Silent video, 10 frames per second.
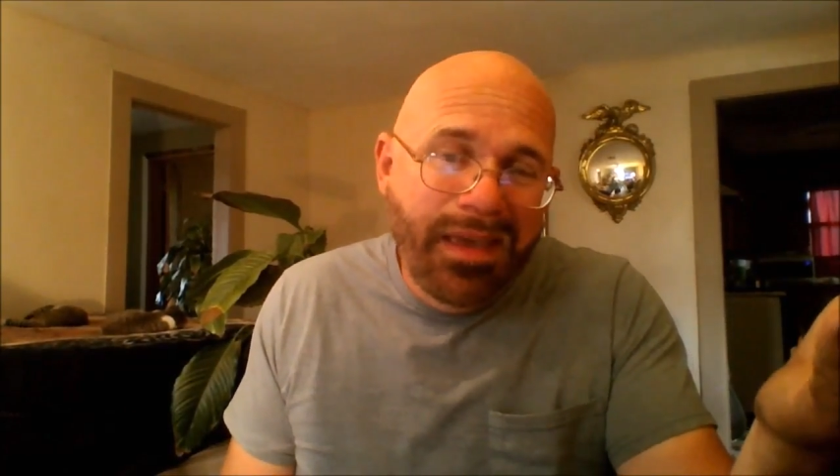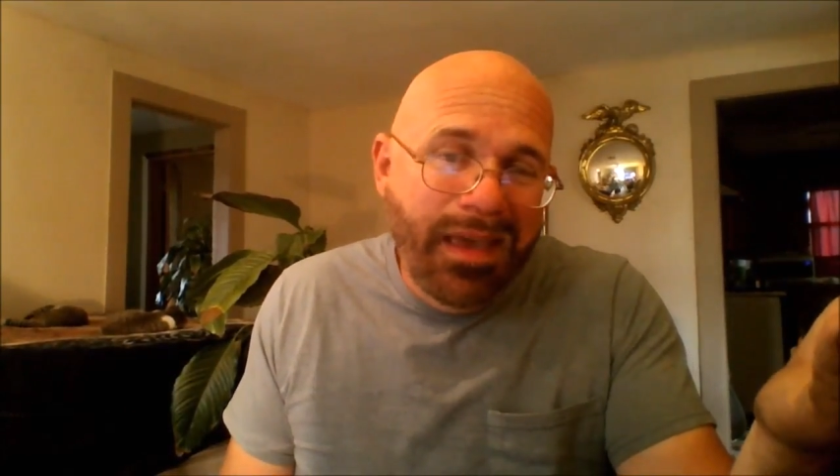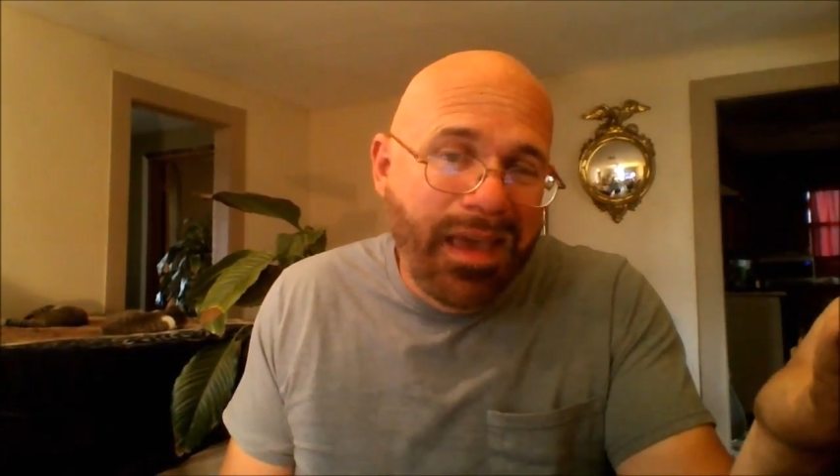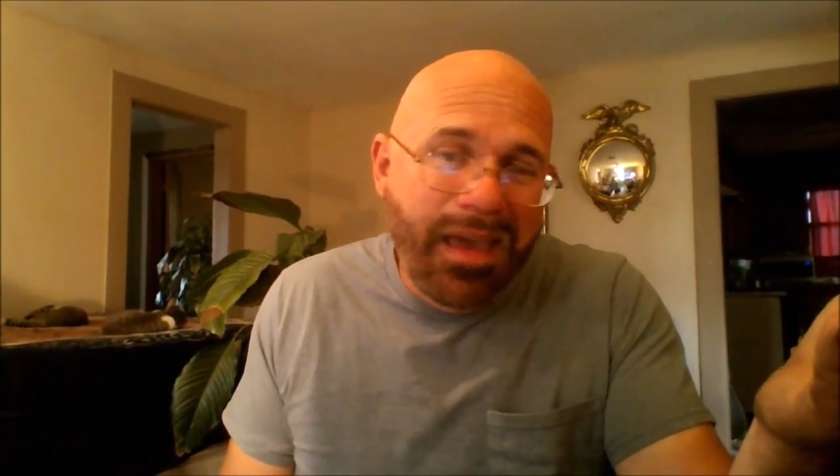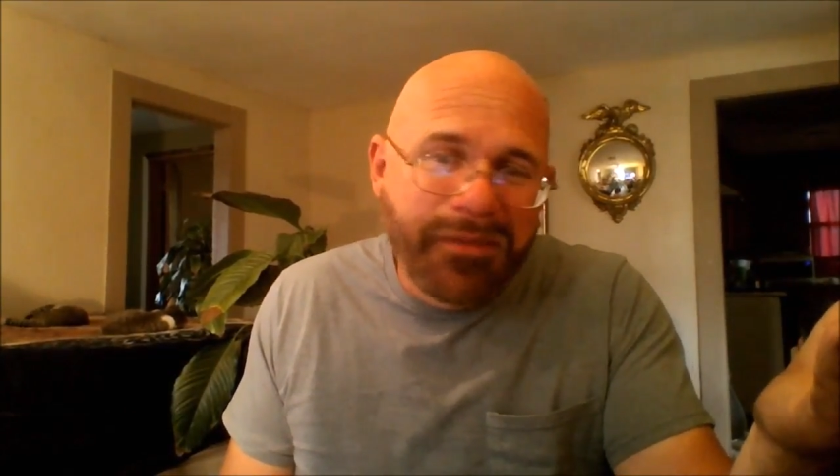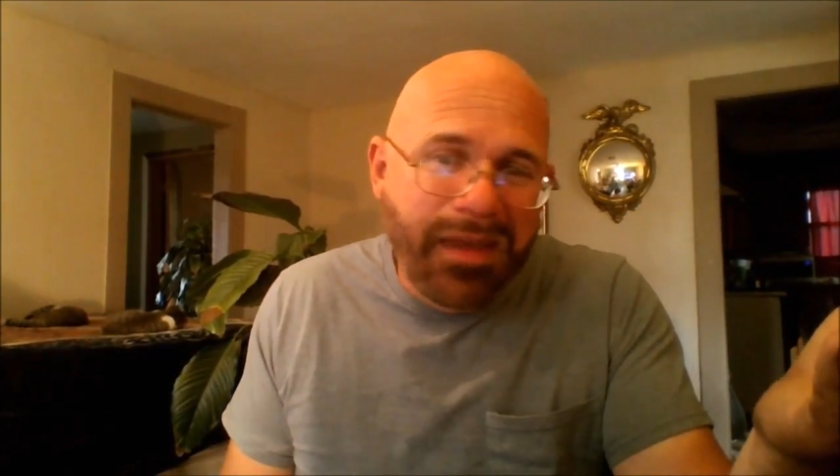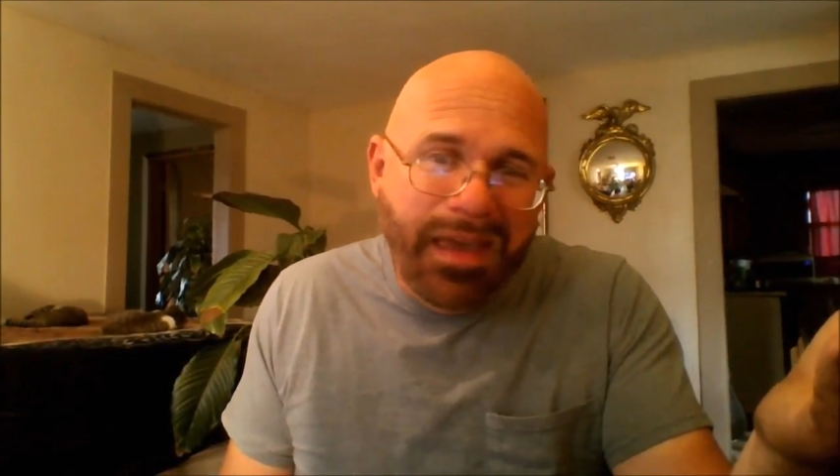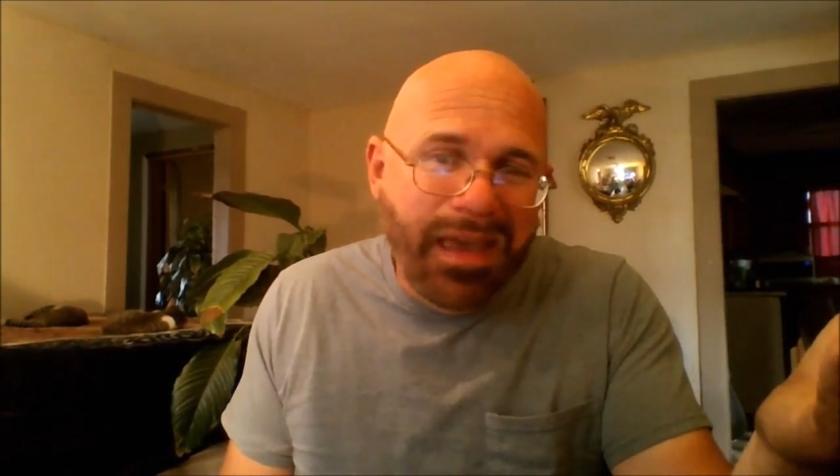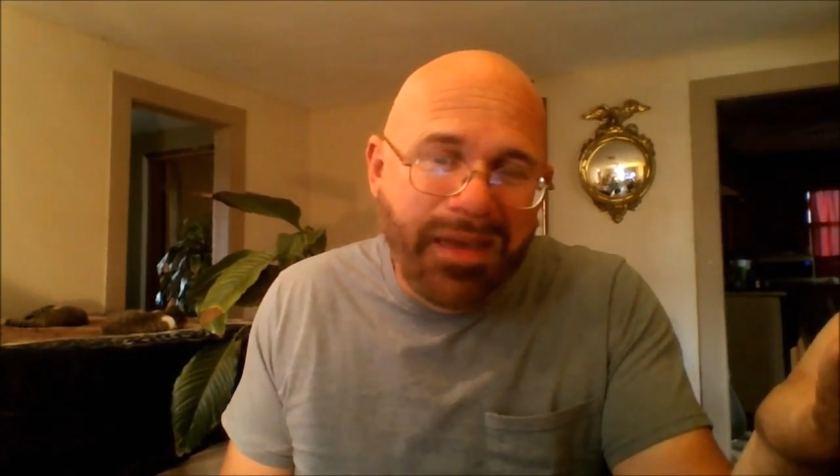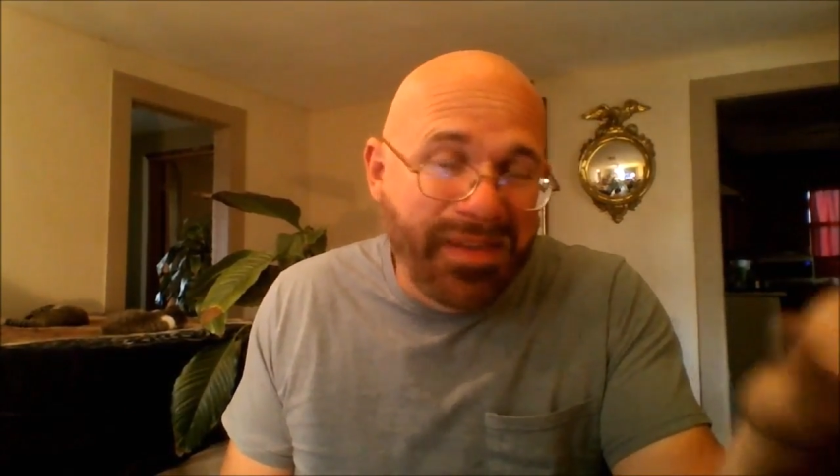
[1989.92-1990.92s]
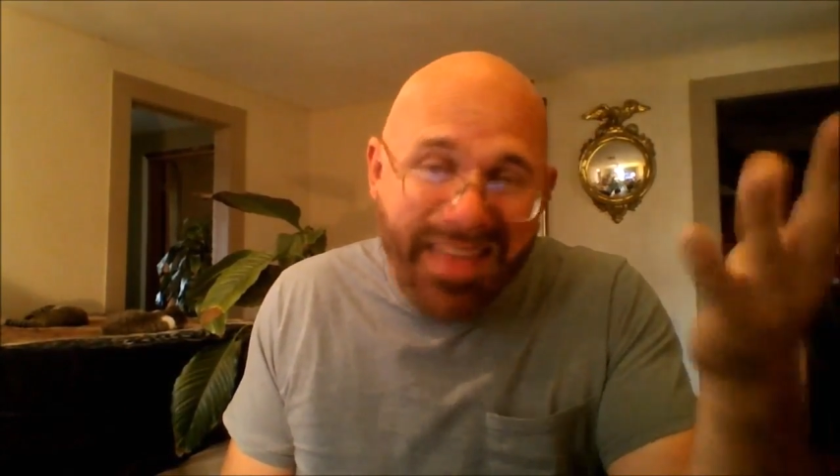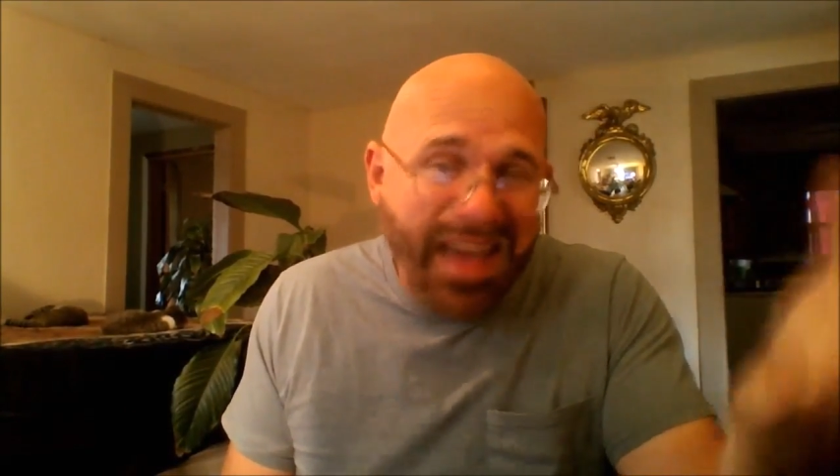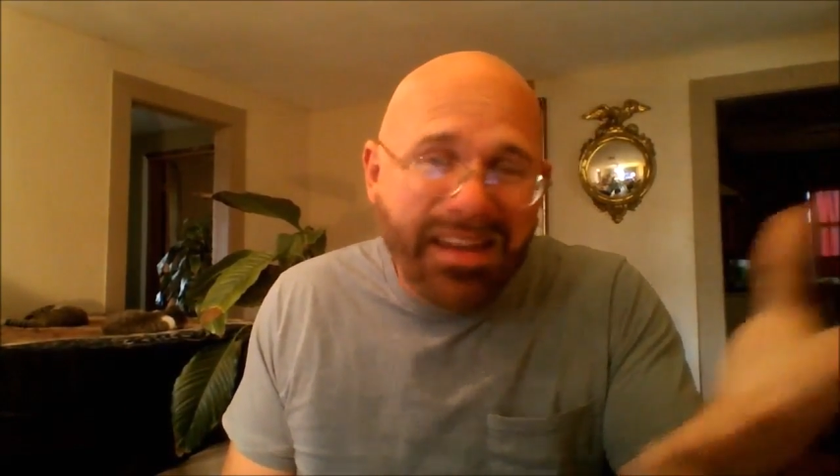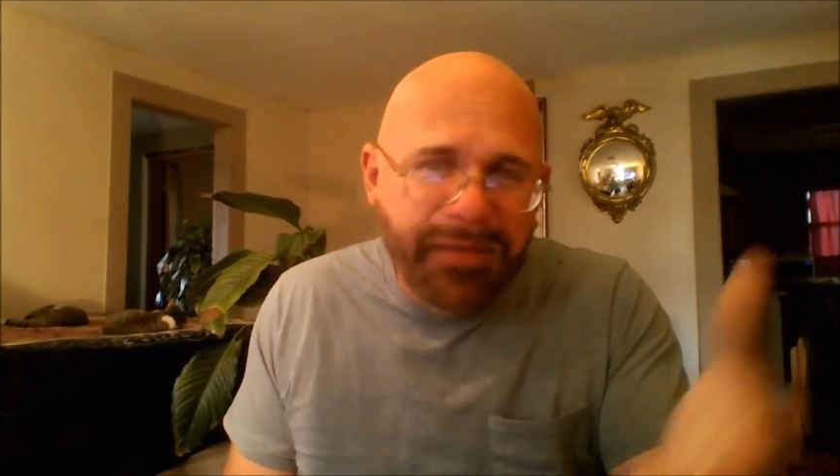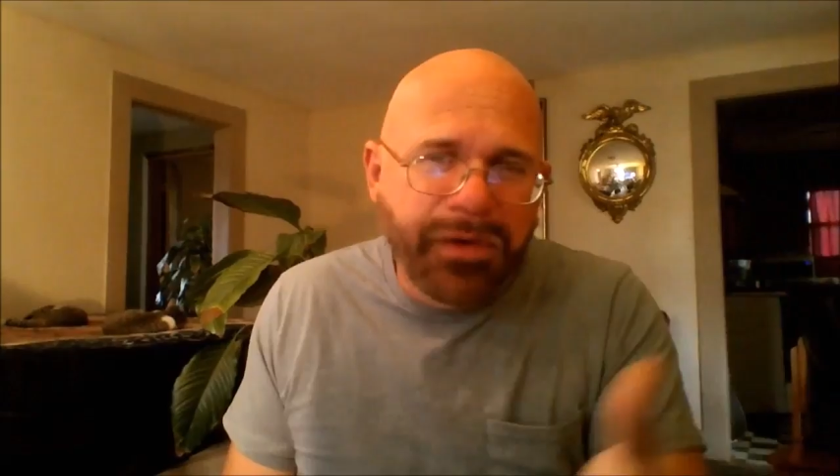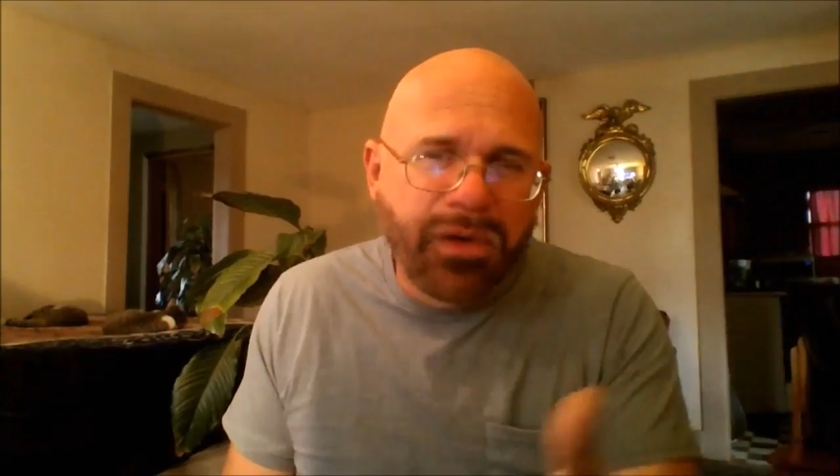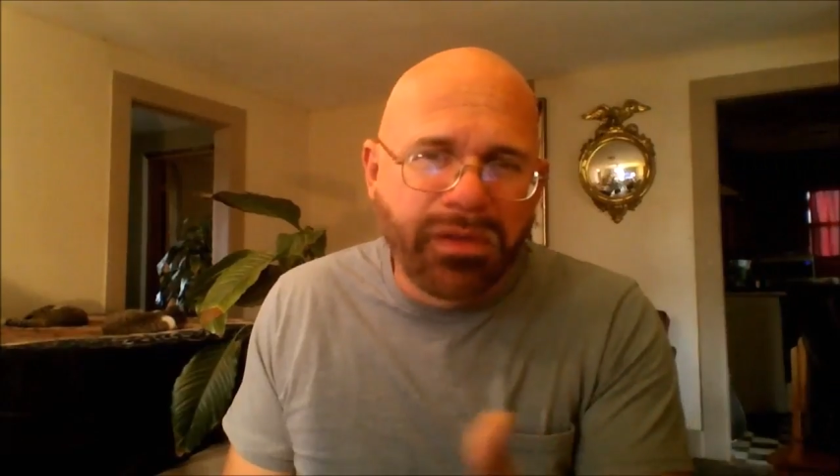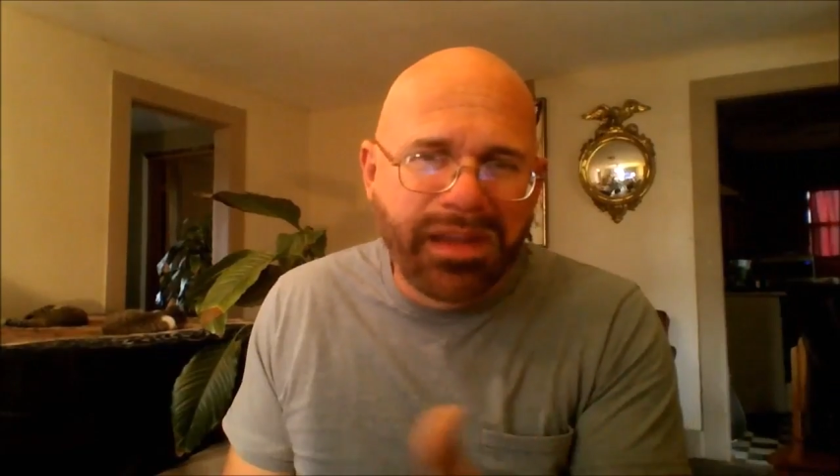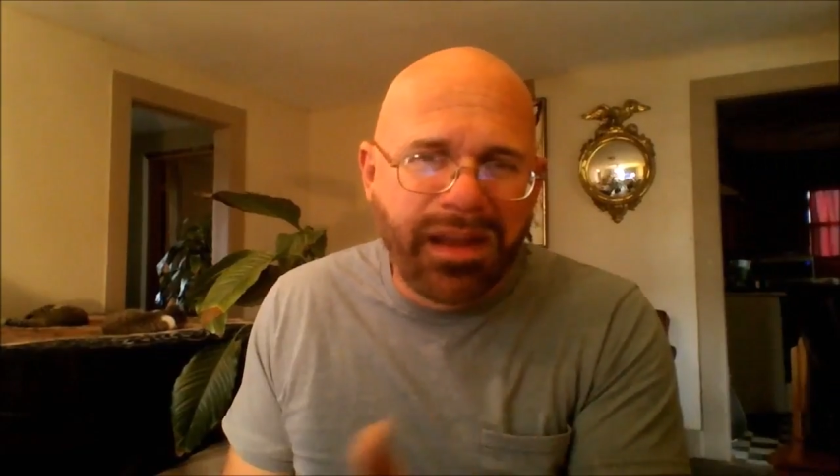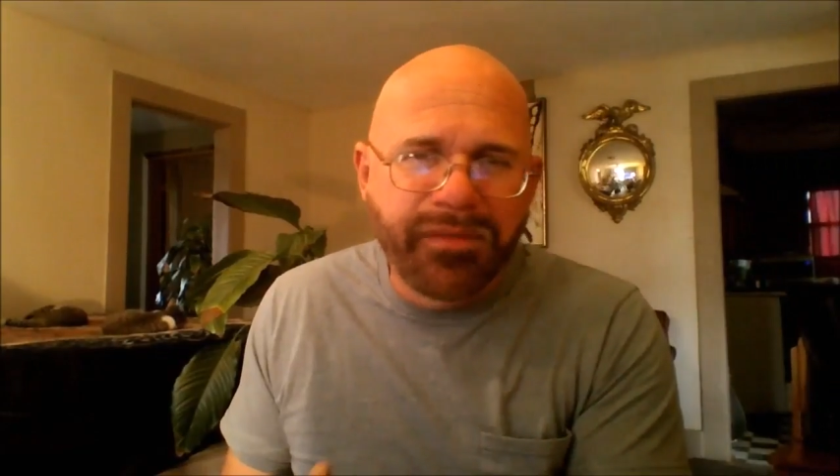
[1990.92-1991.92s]
if it's that difficult
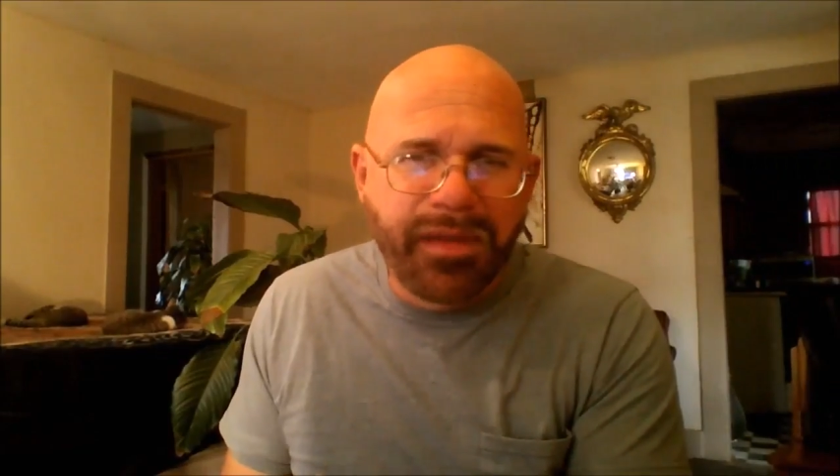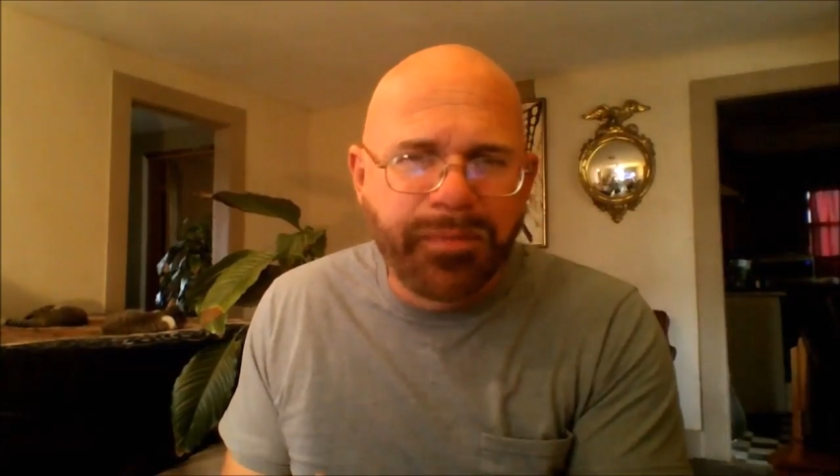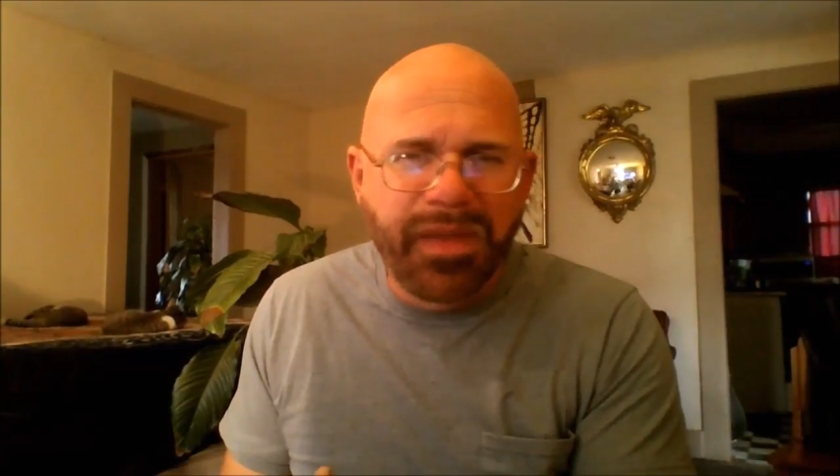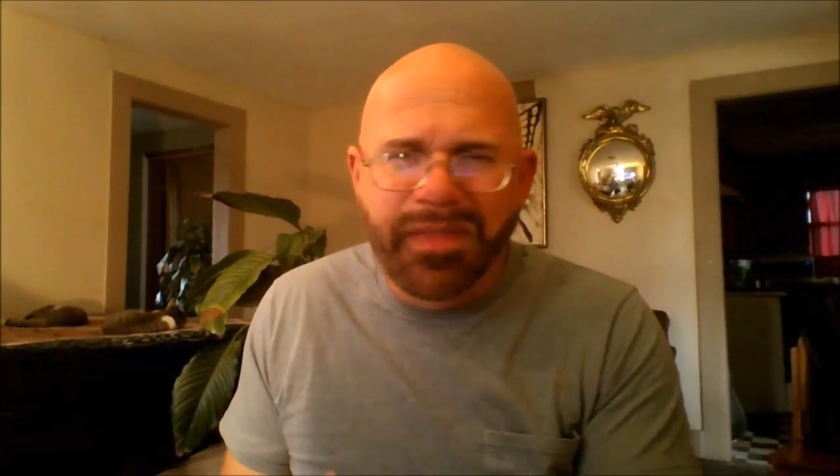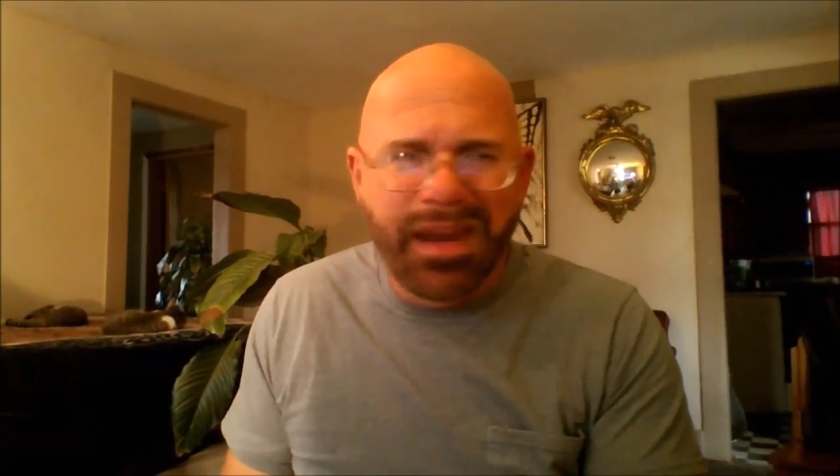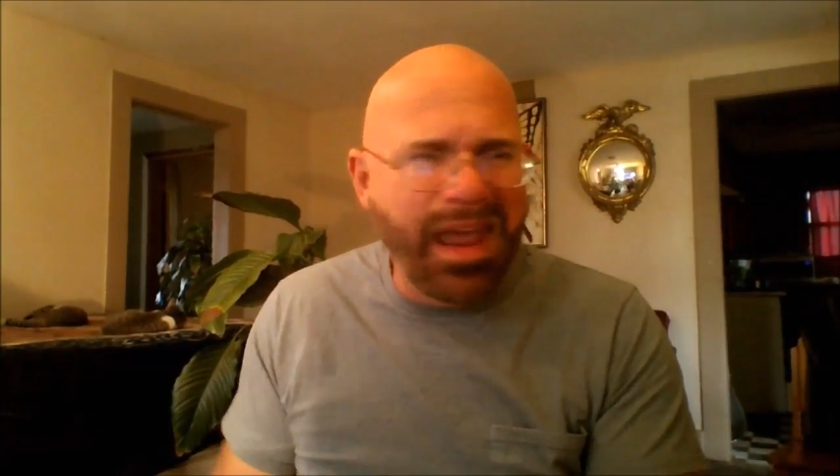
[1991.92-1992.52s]
to get off something that